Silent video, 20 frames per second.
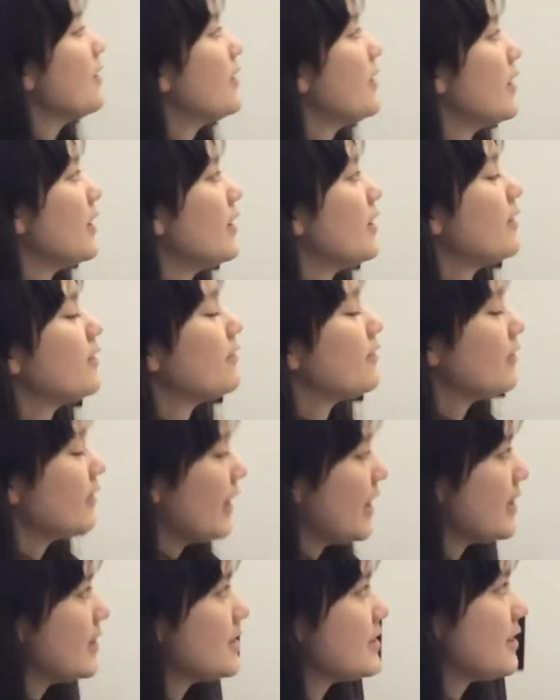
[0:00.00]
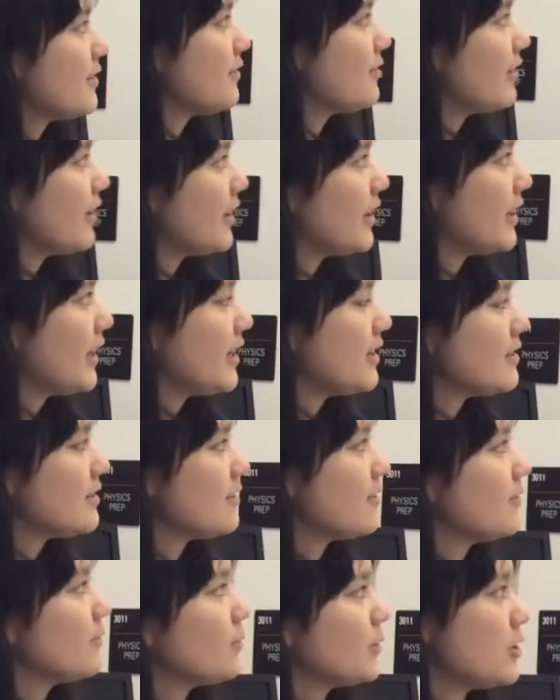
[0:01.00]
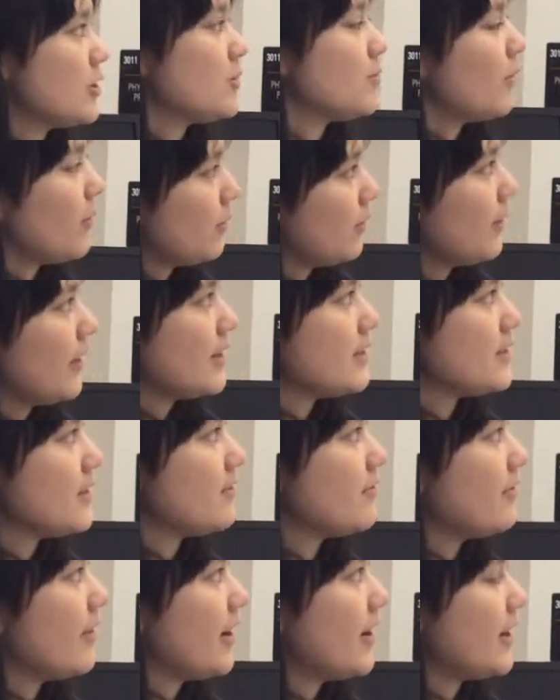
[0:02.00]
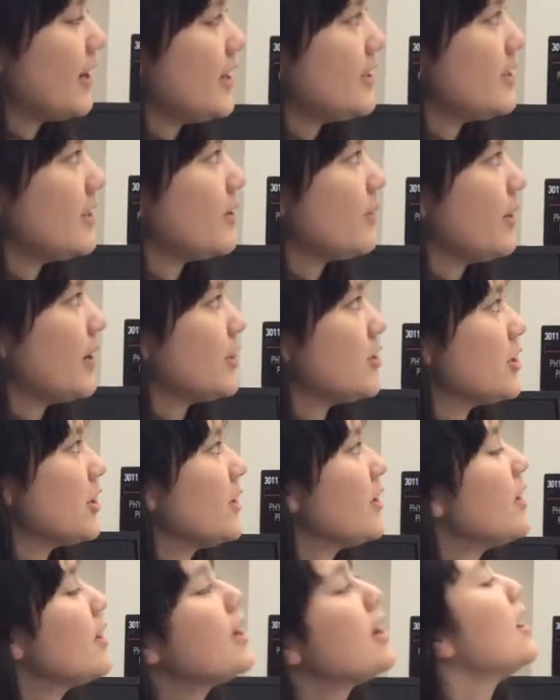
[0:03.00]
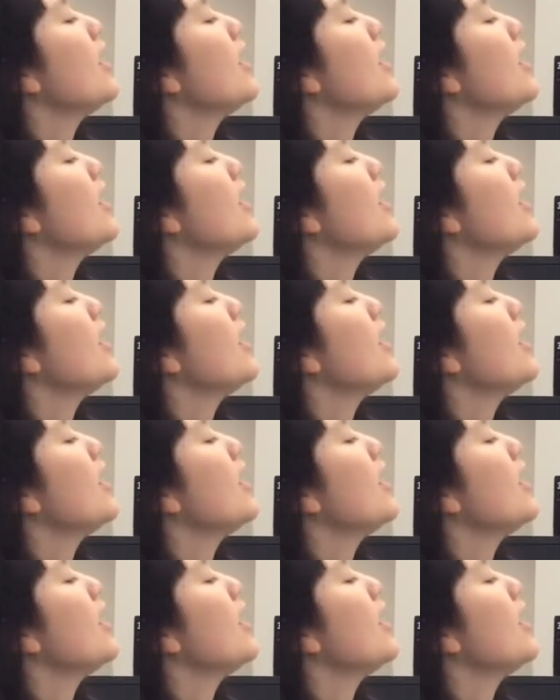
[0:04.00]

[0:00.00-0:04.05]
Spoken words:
the Lenz and Faraday's, which is both Lenz and Faraday's equation,